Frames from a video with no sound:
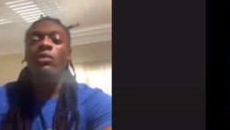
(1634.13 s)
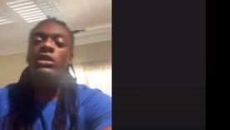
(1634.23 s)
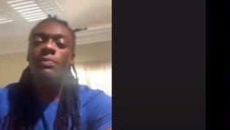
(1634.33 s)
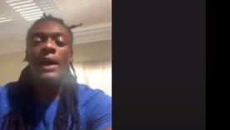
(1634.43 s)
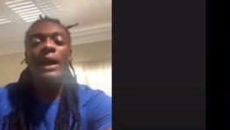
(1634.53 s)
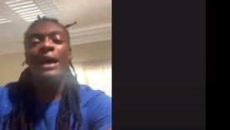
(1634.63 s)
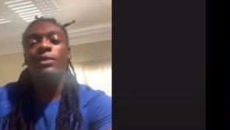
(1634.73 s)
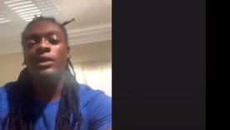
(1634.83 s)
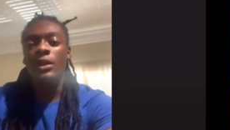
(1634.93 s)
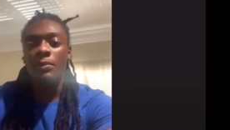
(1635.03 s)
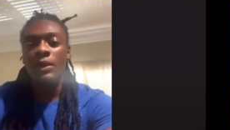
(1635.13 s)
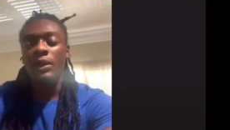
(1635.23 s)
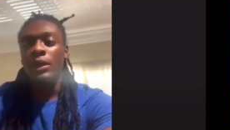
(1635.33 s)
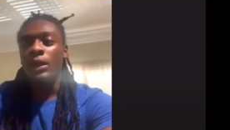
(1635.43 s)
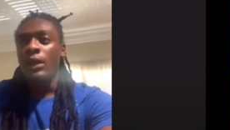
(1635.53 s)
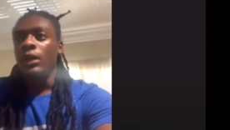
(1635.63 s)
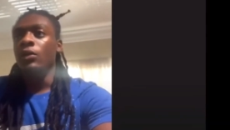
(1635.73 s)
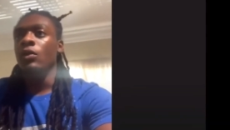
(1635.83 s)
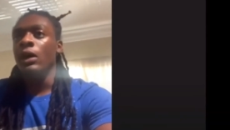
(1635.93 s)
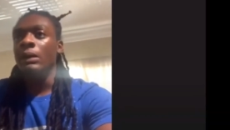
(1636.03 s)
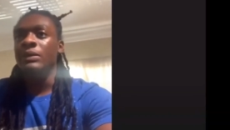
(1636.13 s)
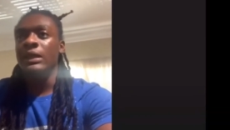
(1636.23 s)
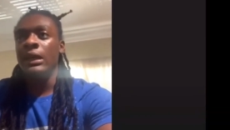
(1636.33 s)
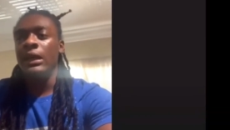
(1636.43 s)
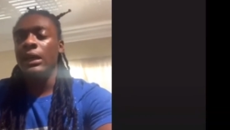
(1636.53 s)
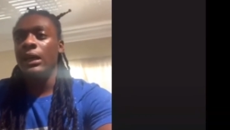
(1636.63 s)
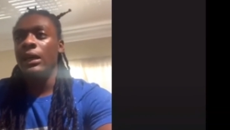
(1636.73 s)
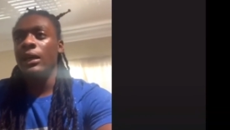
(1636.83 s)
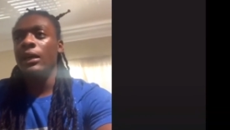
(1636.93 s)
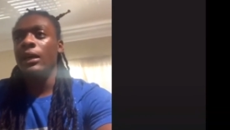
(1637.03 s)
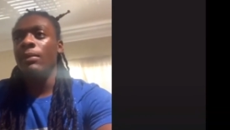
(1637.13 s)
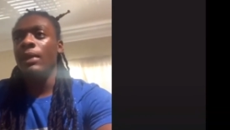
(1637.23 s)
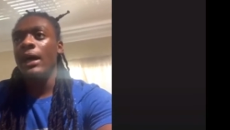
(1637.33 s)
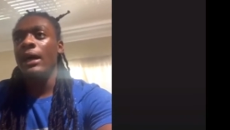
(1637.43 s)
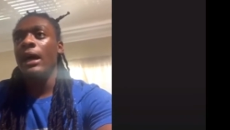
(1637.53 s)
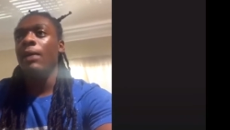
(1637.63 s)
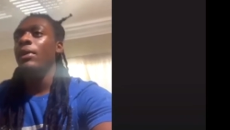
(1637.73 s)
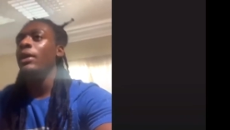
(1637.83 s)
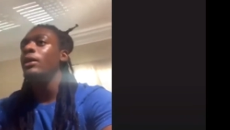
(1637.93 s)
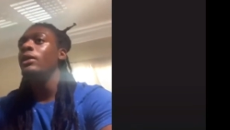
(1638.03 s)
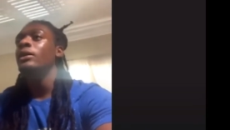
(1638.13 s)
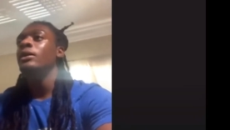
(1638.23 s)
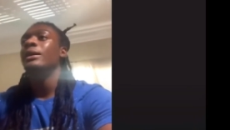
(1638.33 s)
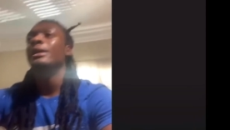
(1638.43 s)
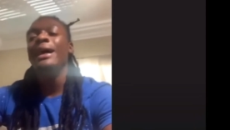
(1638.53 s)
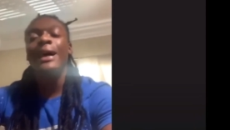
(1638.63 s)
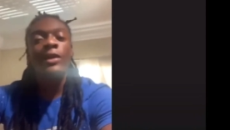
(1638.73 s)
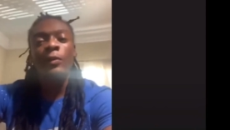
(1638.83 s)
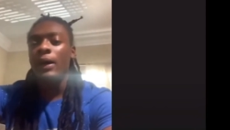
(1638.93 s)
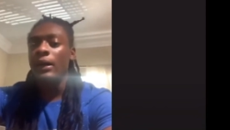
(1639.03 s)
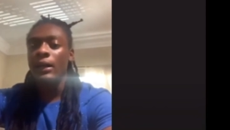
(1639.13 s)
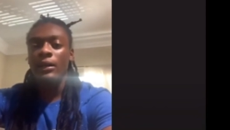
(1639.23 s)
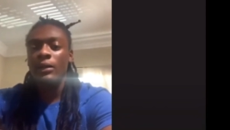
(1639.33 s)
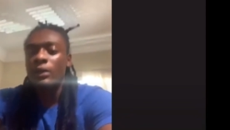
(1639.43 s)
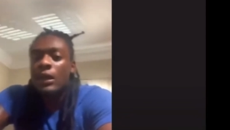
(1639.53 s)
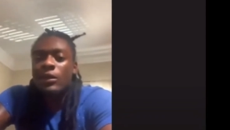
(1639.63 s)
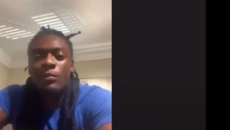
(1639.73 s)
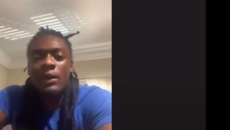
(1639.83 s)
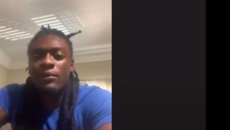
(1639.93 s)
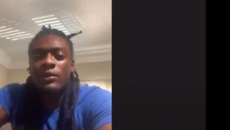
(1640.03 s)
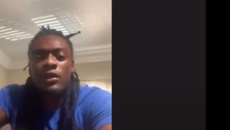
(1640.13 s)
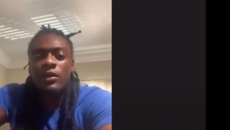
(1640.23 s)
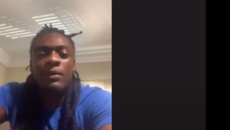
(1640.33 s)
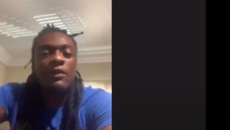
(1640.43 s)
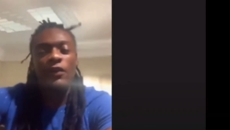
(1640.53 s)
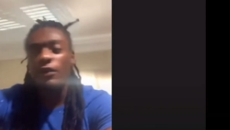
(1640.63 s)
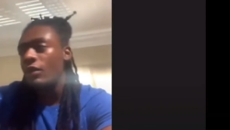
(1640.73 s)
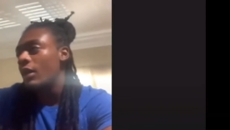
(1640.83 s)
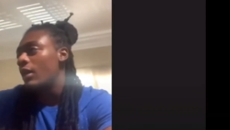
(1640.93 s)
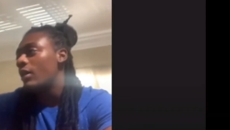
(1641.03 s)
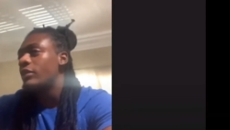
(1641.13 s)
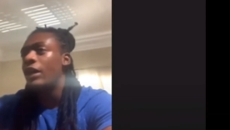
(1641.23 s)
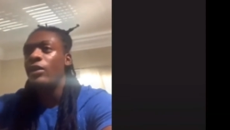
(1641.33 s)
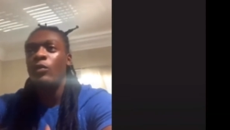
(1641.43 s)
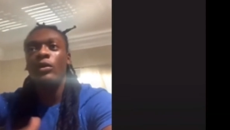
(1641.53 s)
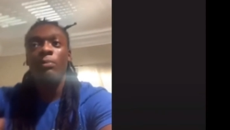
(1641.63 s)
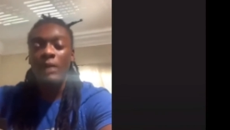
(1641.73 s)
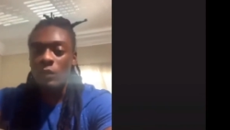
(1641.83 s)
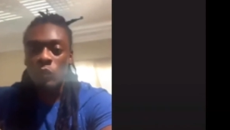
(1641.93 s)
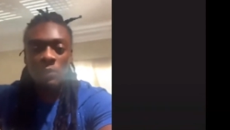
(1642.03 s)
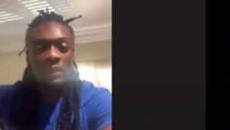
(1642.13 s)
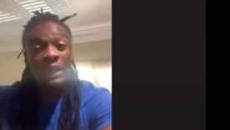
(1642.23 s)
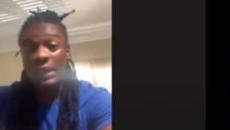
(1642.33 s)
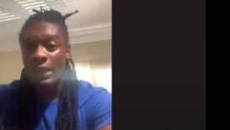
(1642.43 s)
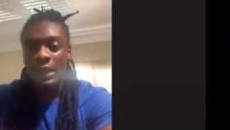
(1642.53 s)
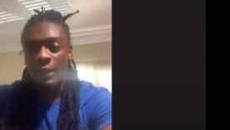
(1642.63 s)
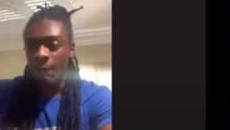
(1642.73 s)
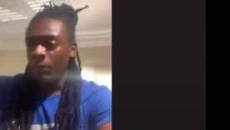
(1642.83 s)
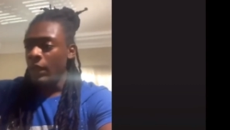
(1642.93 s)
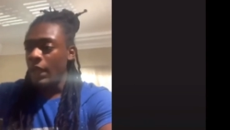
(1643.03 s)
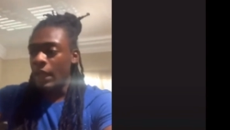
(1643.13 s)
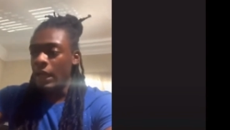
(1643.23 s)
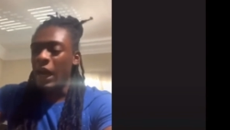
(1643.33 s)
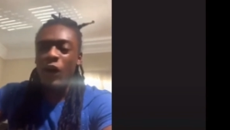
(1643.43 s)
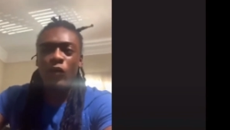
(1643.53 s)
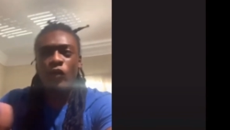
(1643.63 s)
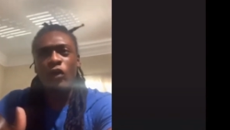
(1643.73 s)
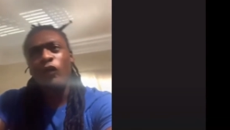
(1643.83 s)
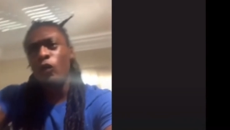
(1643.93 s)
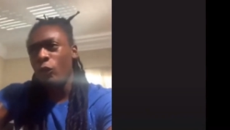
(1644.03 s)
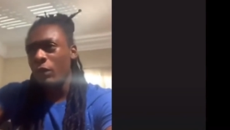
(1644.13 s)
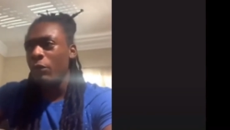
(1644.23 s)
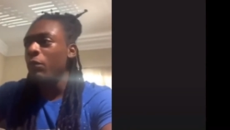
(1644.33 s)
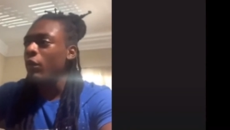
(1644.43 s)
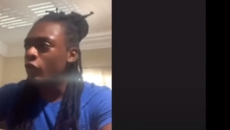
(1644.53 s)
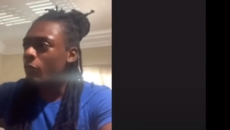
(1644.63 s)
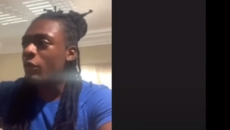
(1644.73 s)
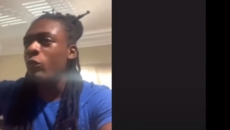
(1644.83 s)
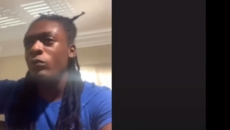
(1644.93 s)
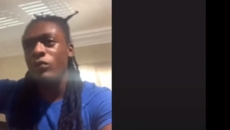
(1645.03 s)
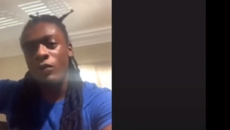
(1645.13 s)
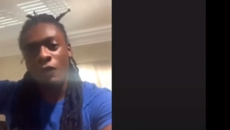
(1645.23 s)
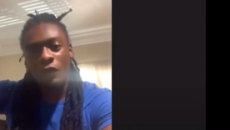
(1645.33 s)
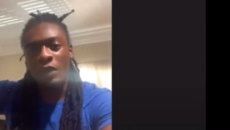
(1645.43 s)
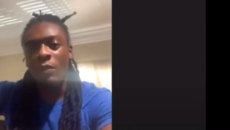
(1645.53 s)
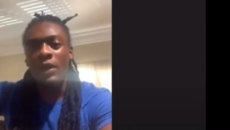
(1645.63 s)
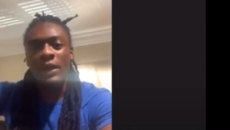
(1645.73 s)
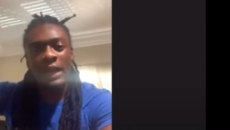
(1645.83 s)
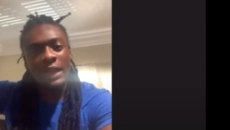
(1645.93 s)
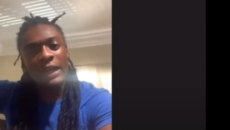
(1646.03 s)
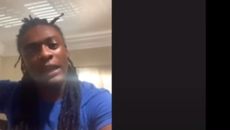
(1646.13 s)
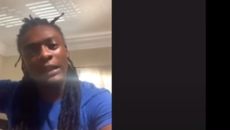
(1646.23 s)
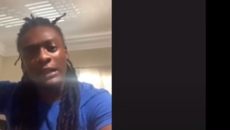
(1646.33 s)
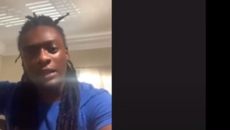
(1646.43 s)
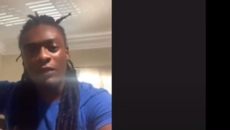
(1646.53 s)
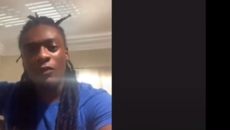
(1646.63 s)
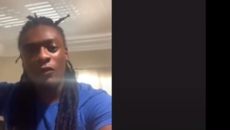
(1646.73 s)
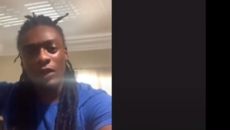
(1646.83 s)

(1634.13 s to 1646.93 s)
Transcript: back out to me. You know what I'm saying? And I'm like, I'm here. Not nobody returning my phone calls. Y'all don't want to meet with me. None of that. And I don't know if you remember, bro. You remember we was on the field working out and they kicked us out the field.